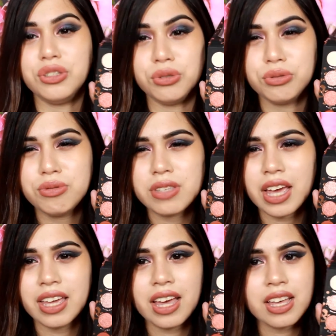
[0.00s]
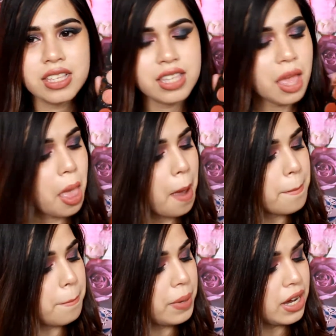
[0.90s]
use, I guess,
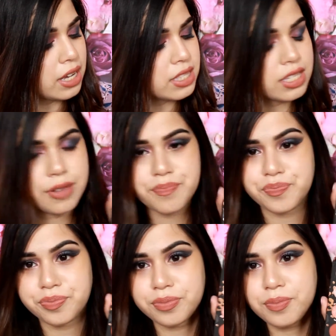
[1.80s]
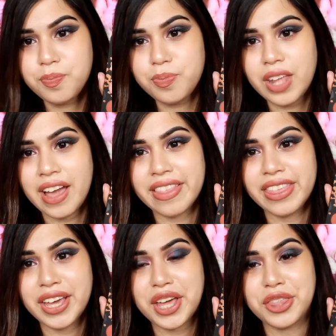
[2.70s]
but I
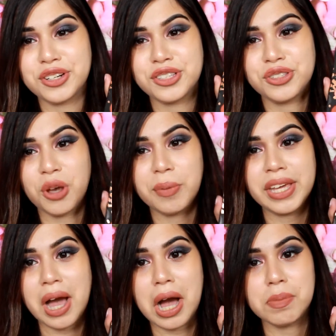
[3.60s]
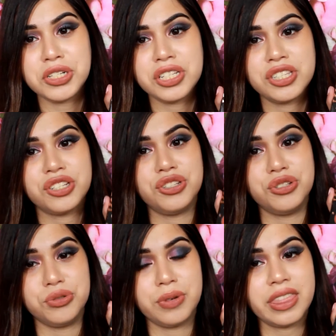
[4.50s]
think there's so many options to
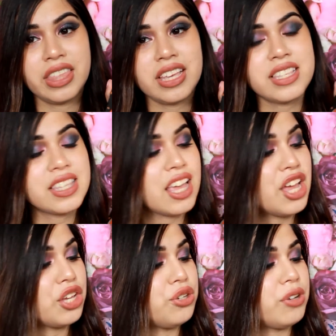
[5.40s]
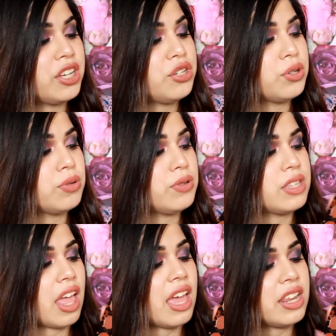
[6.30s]
do with this. You can use
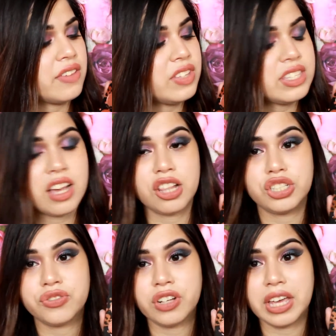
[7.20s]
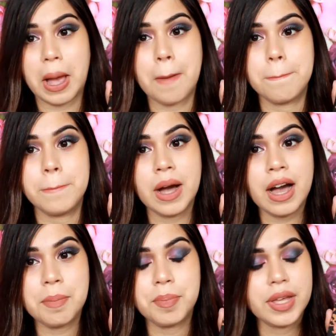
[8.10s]
any of these colors for like a
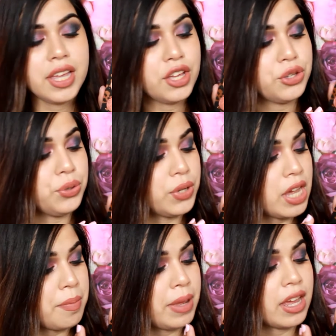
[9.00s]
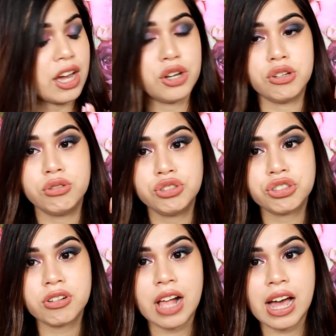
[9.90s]
pop. You can make a
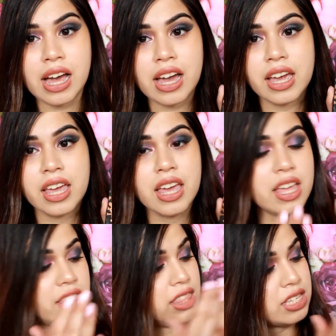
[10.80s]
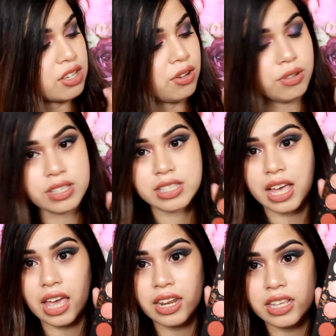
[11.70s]
neutral eye. This whole
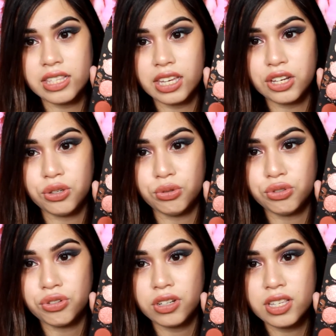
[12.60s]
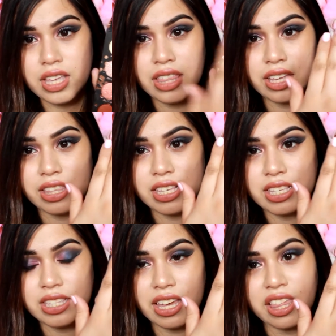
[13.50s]
side is like neutrals, and then this
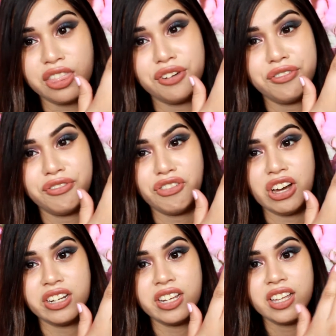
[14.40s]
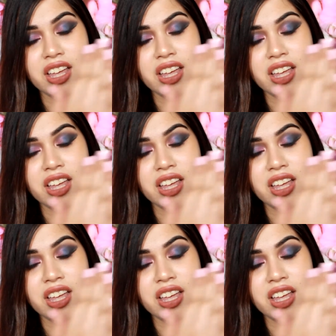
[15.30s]
is like the fun,